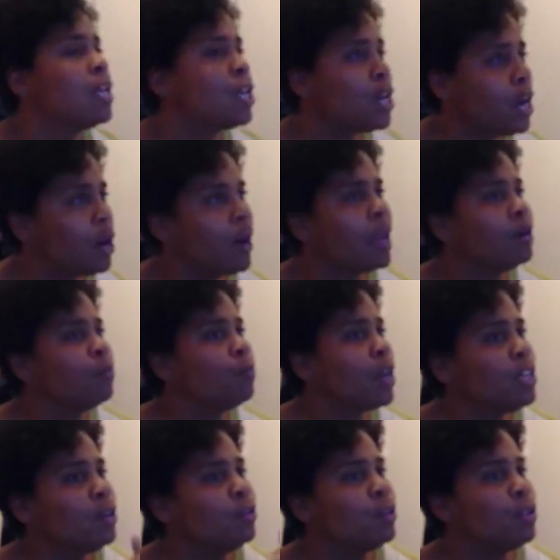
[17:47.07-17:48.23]
And
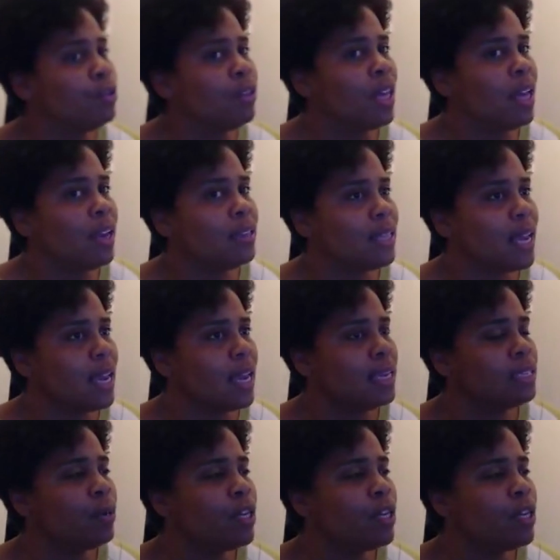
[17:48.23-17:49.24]
when you do these things,